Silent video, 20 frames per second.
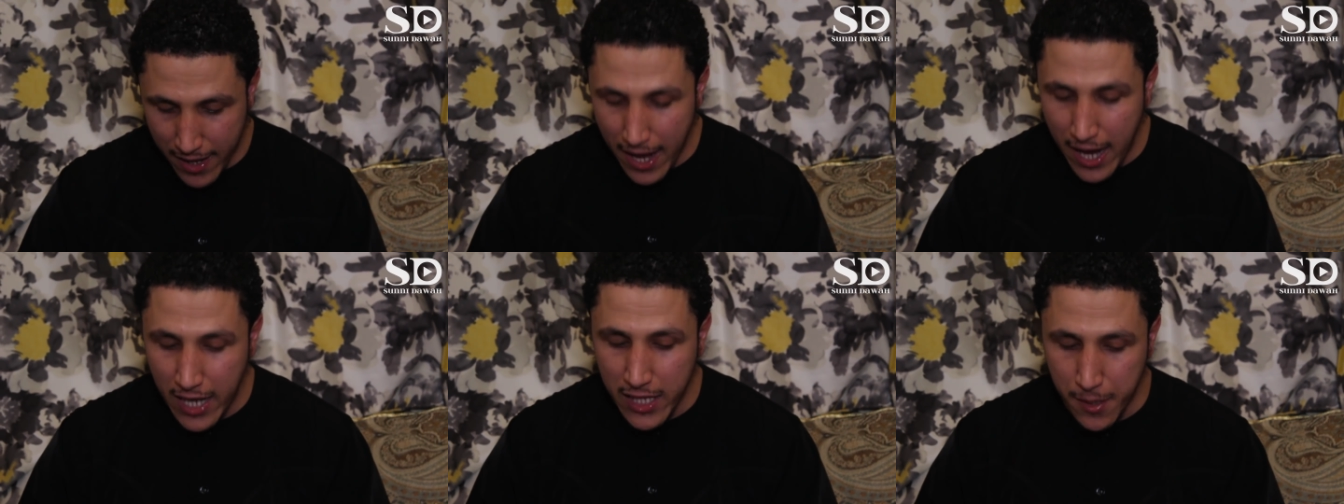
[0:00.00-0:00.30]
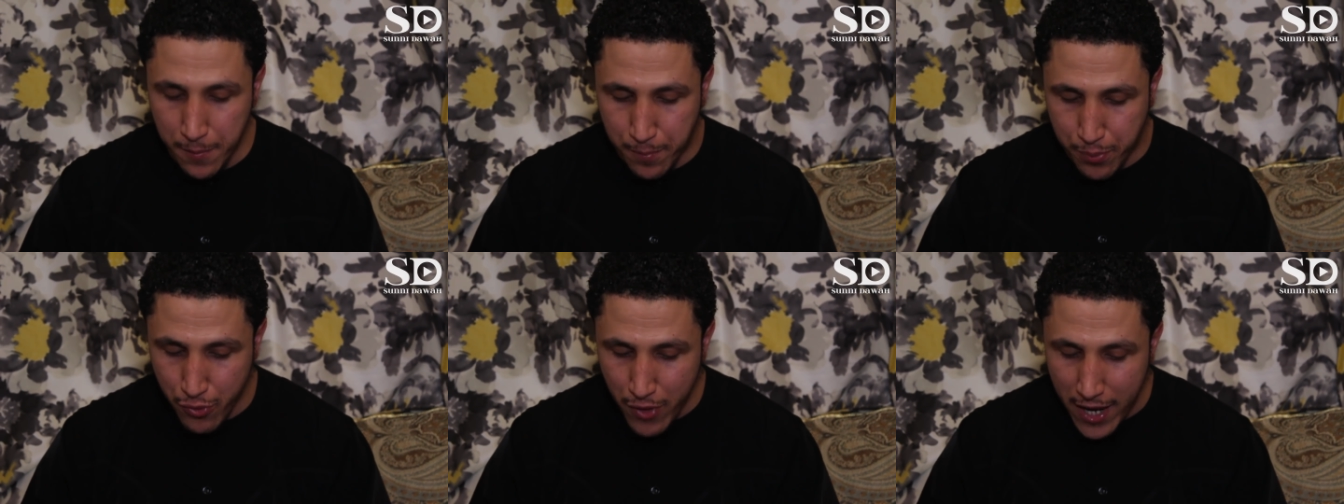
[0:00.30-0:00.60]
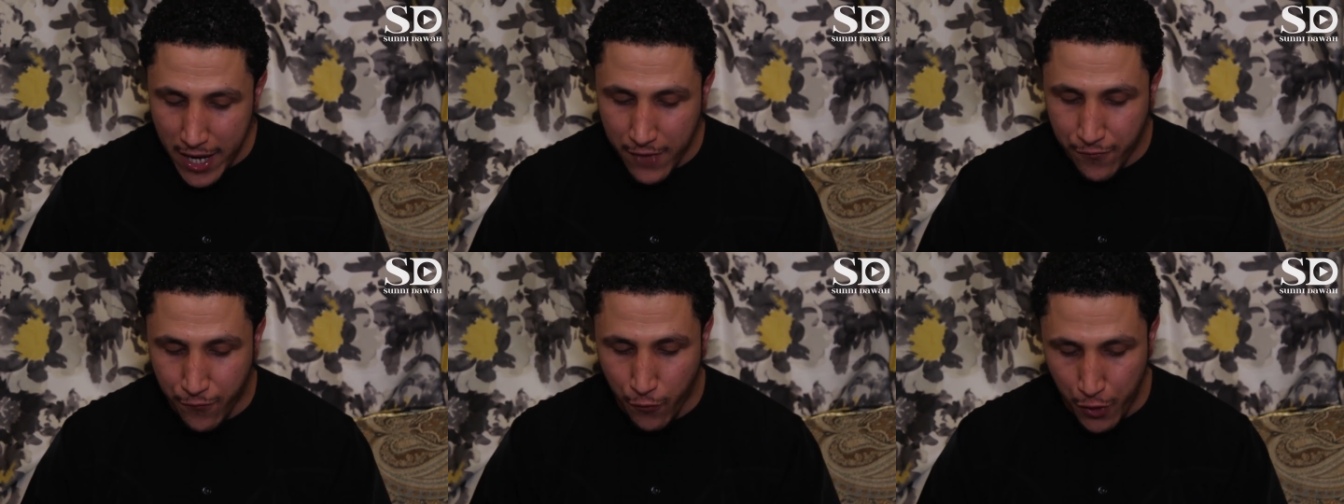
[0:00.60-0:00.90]
and
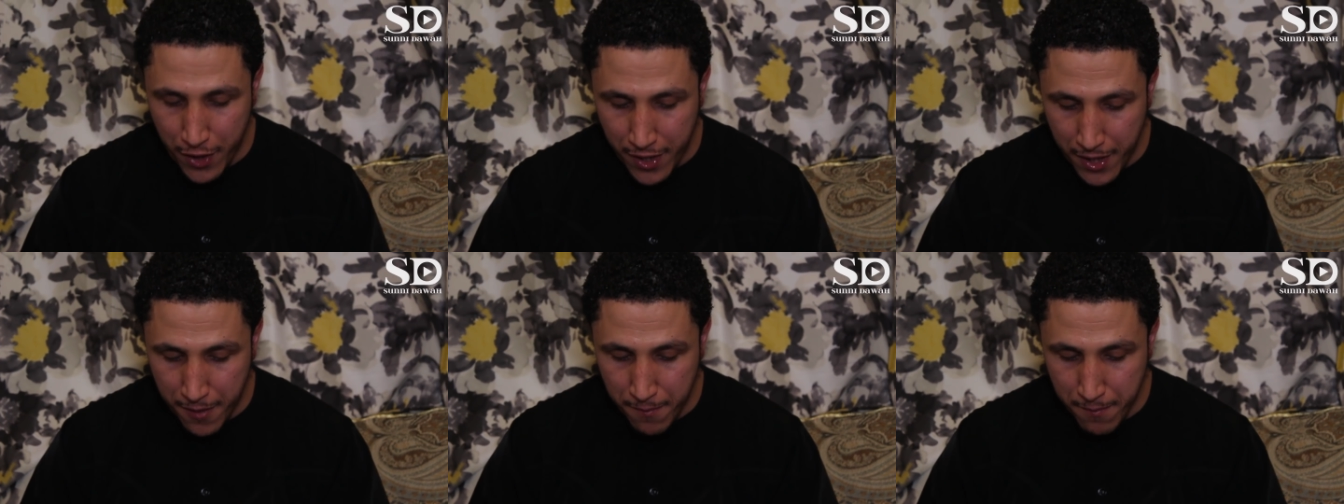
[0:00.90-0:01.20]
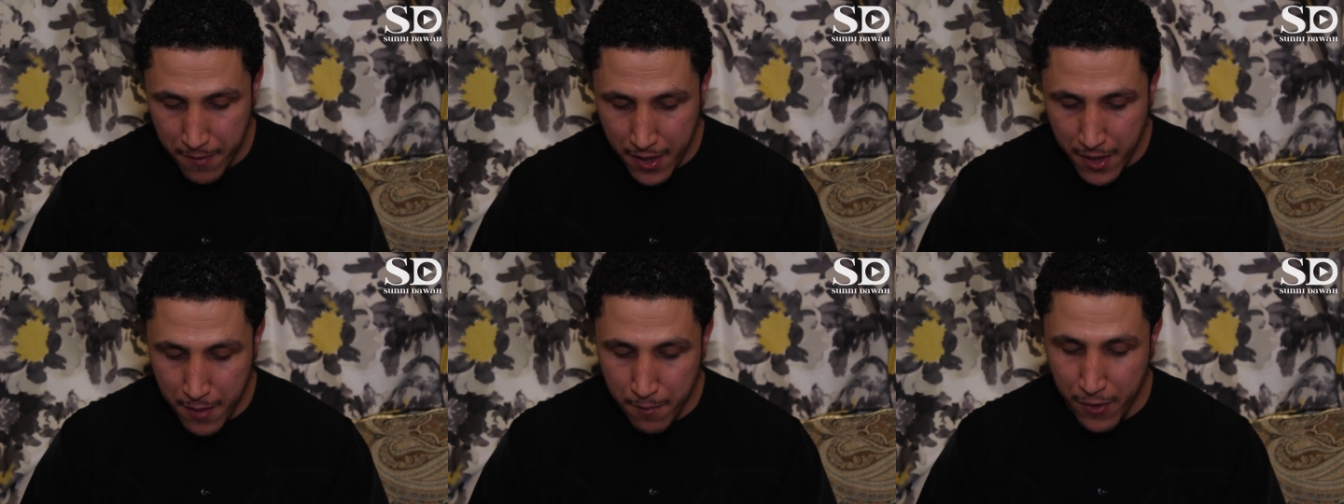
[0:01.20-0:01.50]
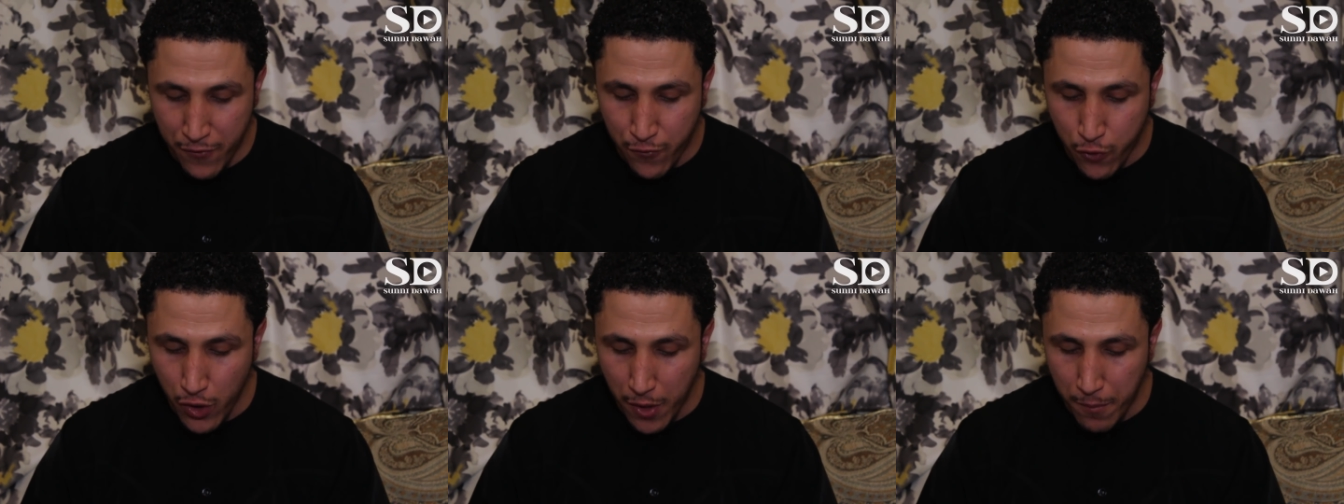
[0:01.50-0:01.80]
prayed for him
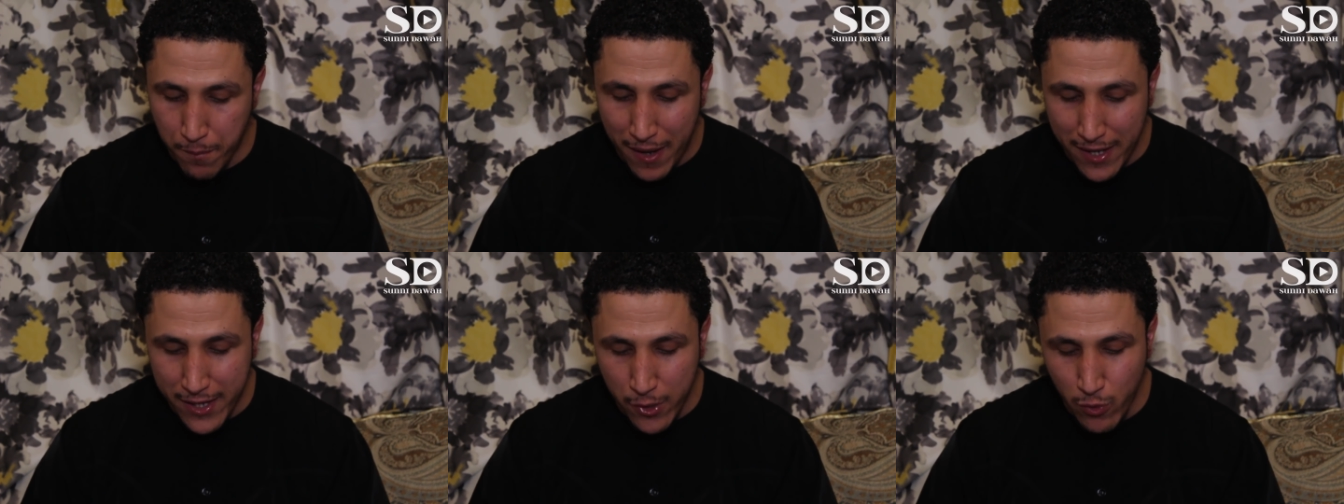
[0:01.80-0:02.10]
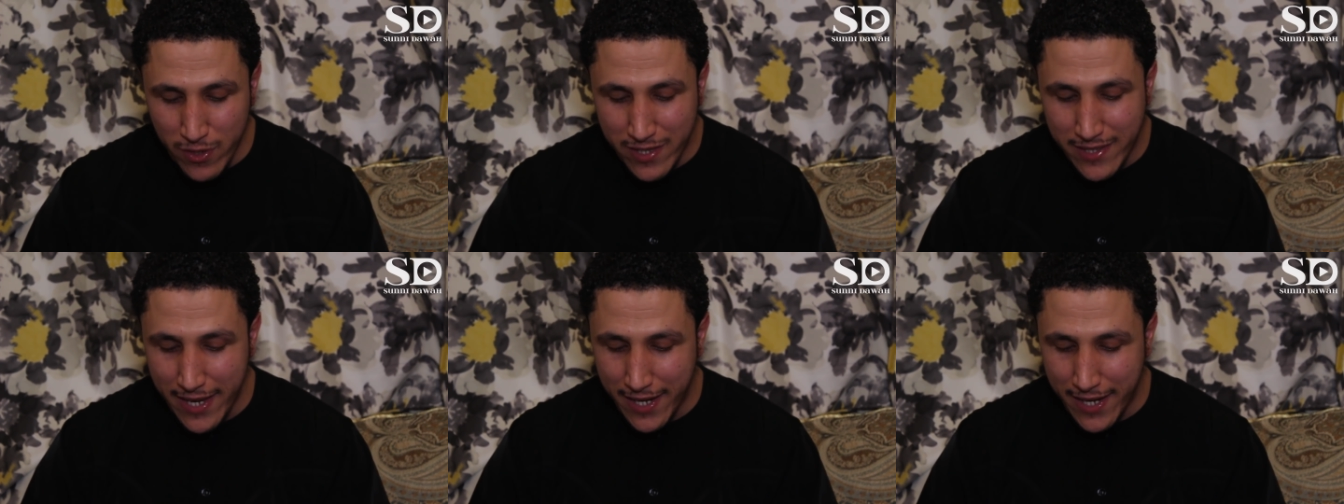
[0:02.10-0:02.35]
before the body was